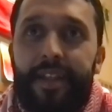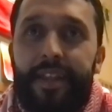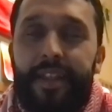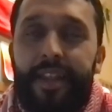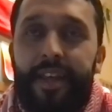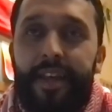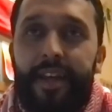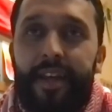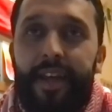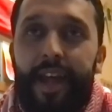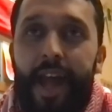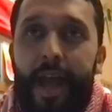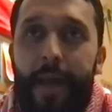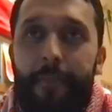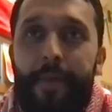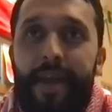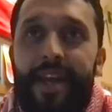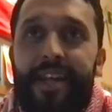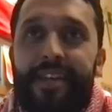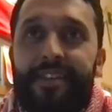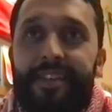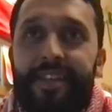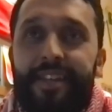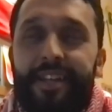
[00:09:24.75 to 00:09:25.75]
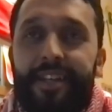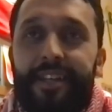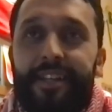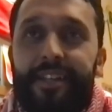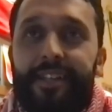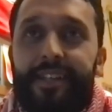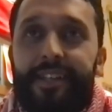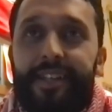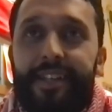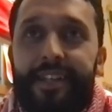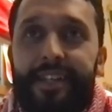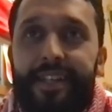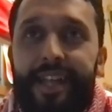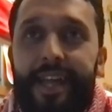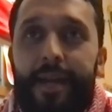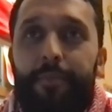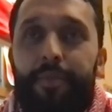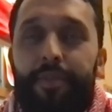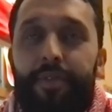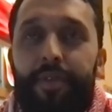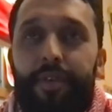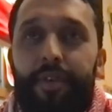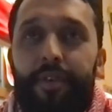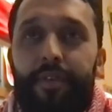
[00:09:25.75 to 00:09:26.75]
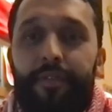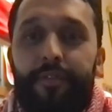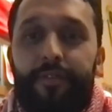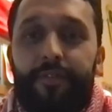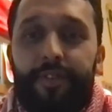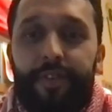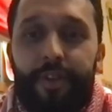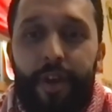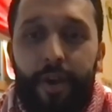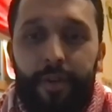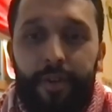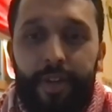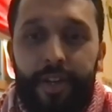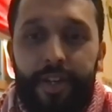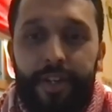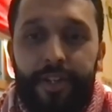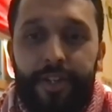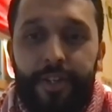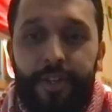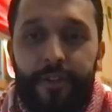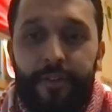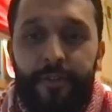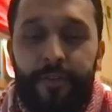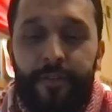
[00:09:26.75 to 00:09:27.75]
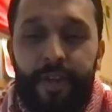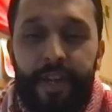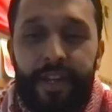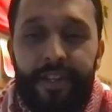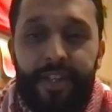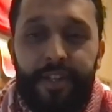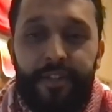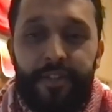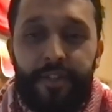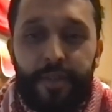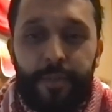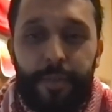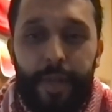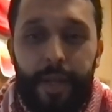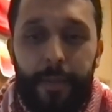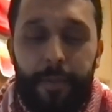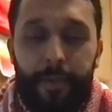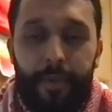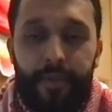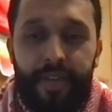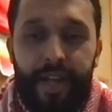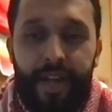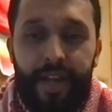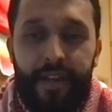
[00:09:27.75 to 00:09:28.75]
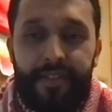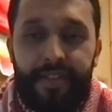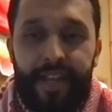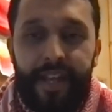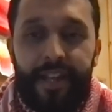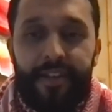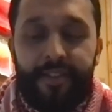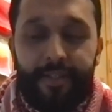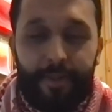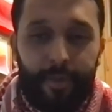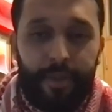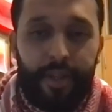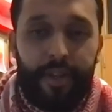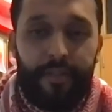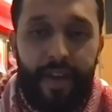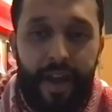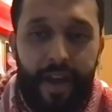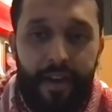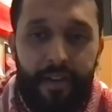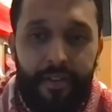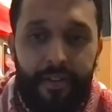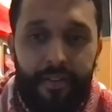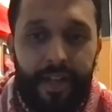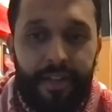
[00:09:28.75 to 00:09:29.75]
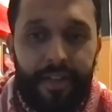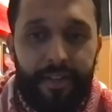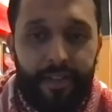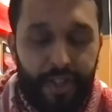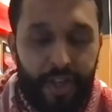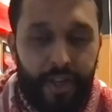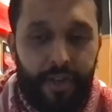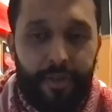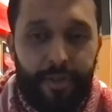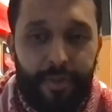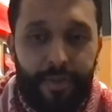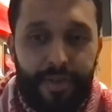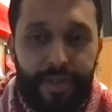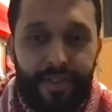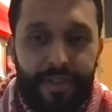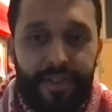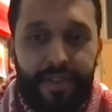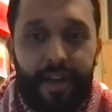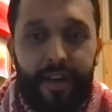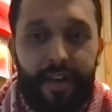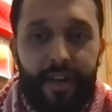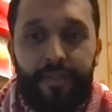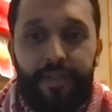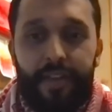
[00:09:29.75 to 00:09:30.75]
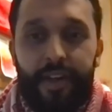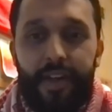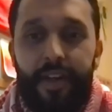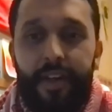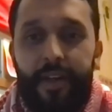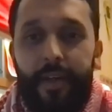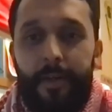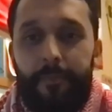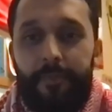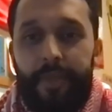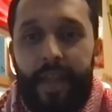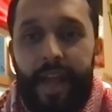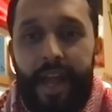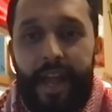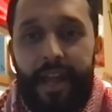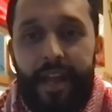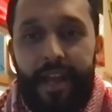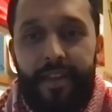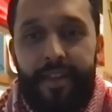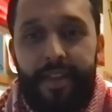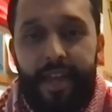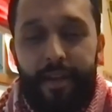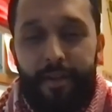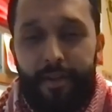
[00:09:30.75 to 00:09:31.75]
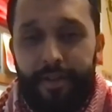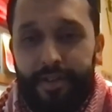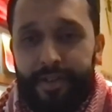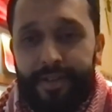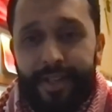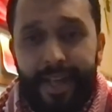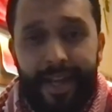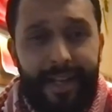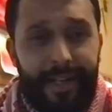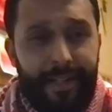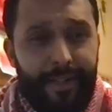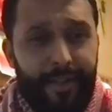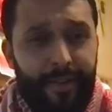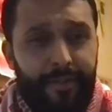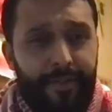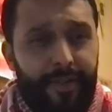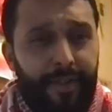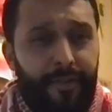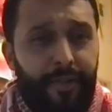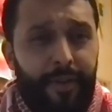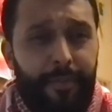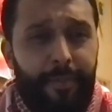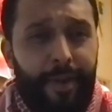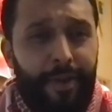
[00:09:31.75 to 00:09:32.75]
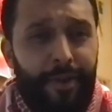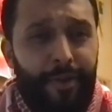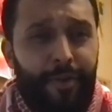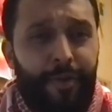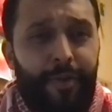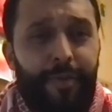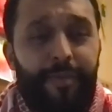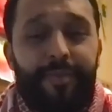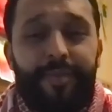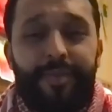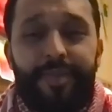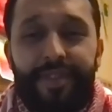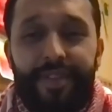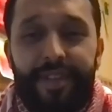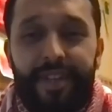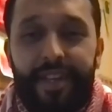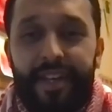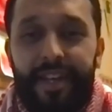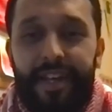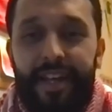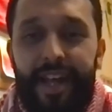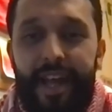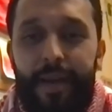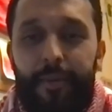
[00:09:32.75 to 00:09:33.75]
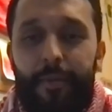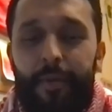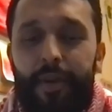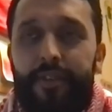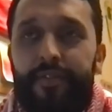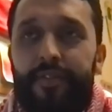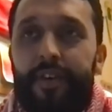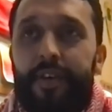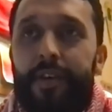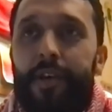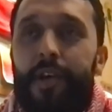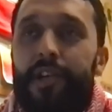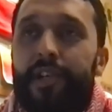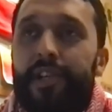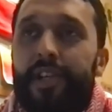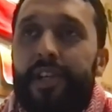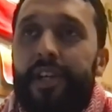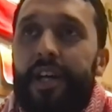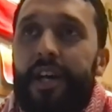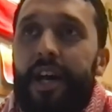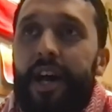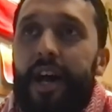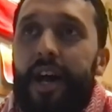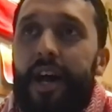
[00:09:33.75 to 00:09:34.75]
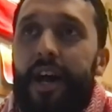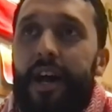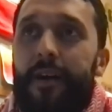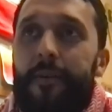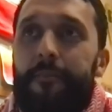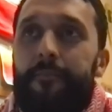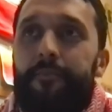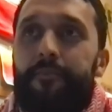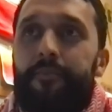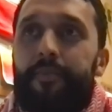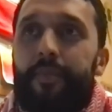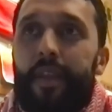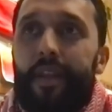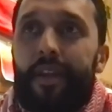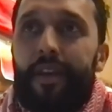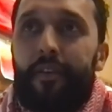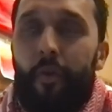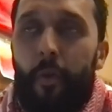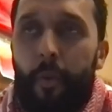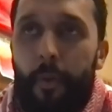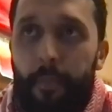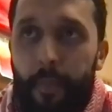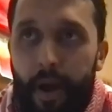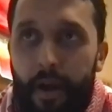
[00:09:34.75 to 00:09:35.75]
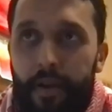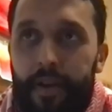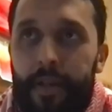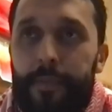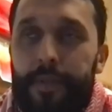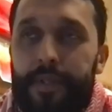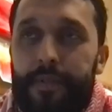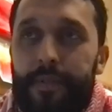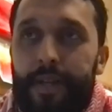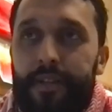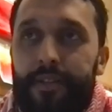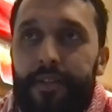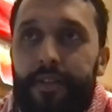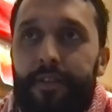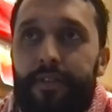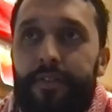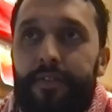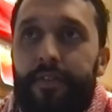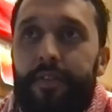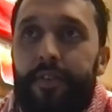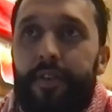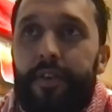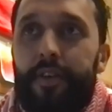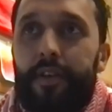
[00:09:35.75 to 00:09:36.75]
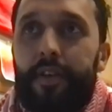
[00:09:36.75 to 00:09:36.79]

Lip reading: the amazing depth of knowledge of Indigenous peoples that, say, still live out in like the jungles and stuff, and their understandings of different mushrooms and whatever. From a Māori perspective,